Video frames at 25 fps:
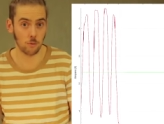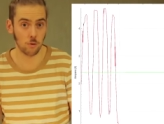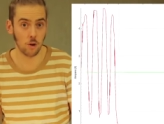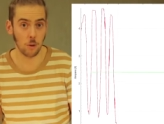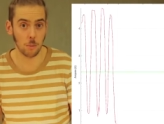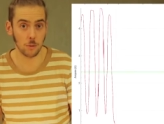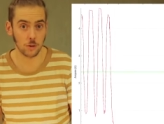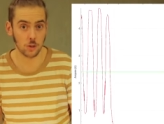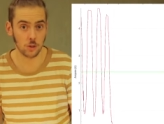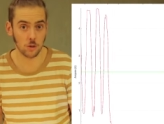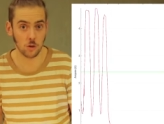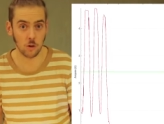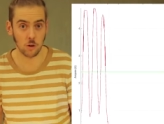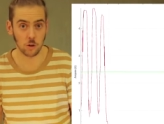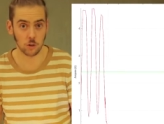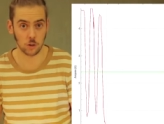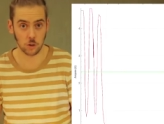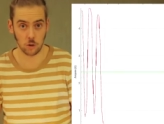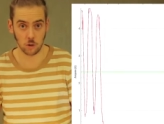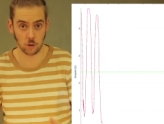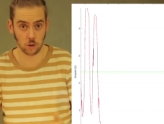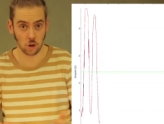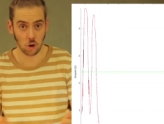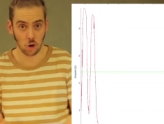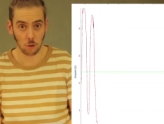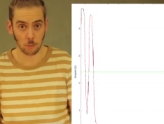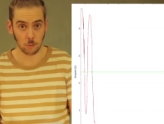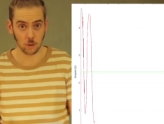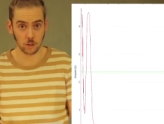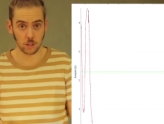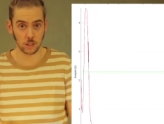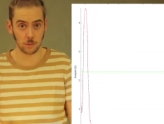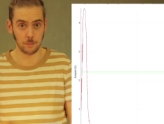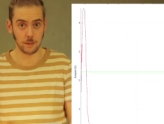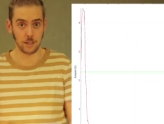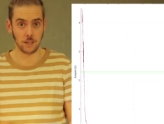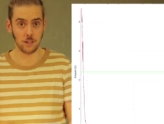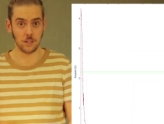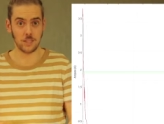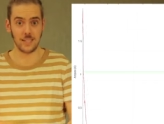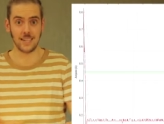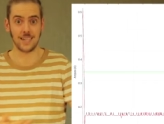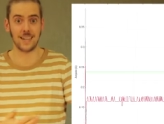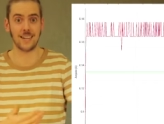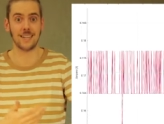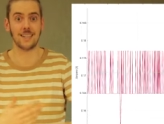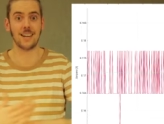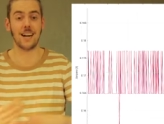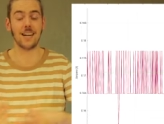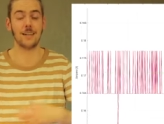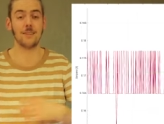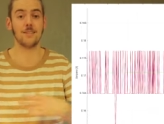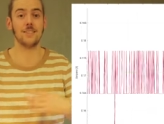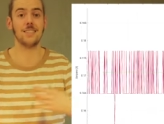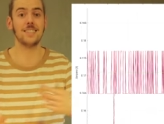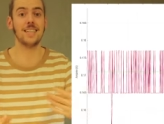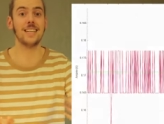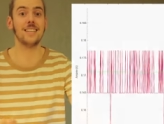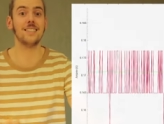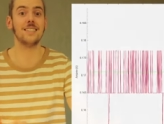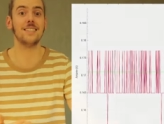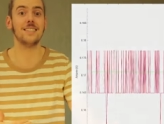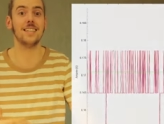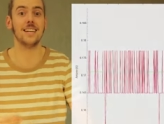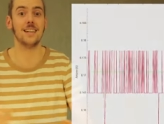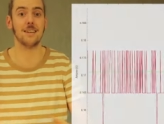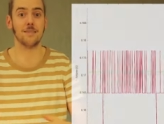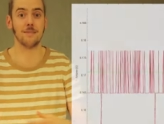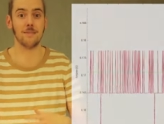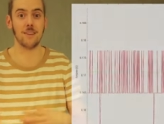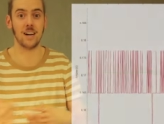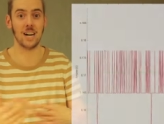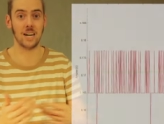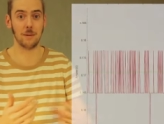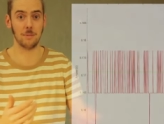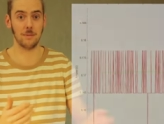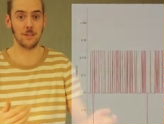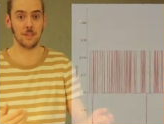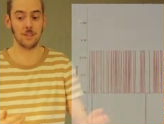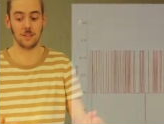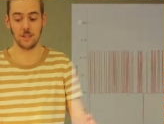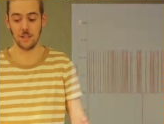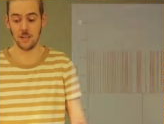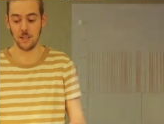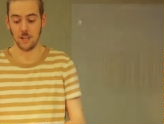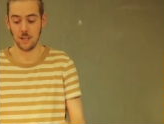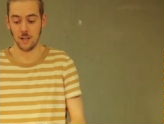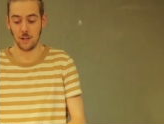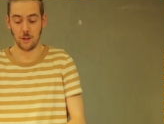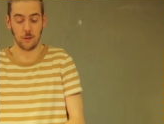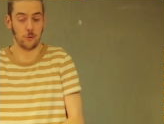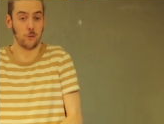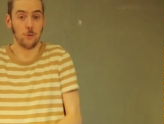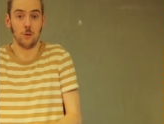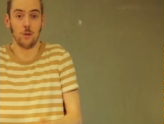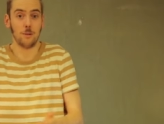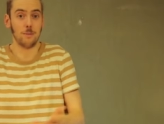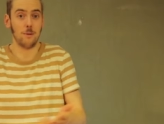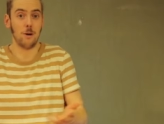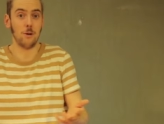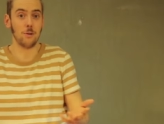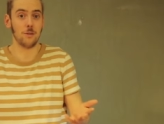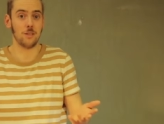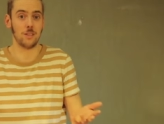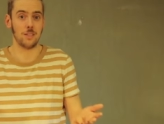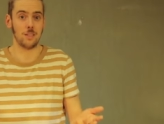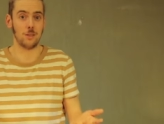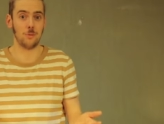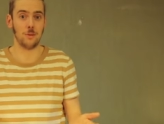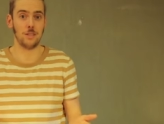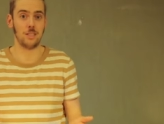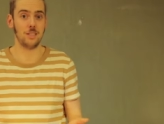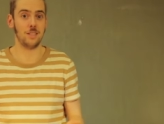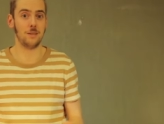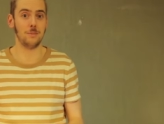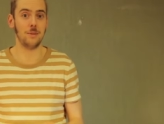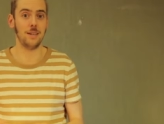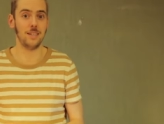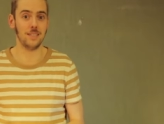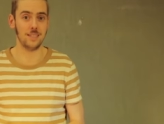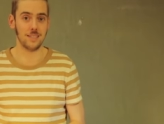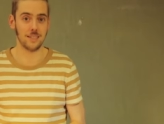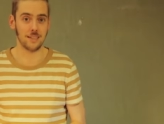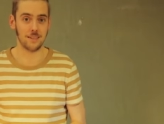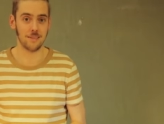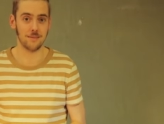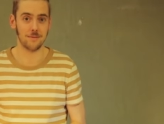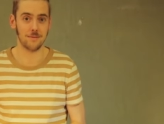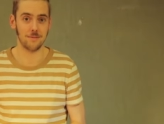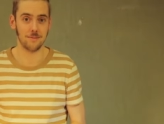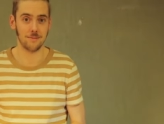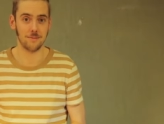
robot dogs or cobots because they can kind of sense their environment through the motors, which is amazing.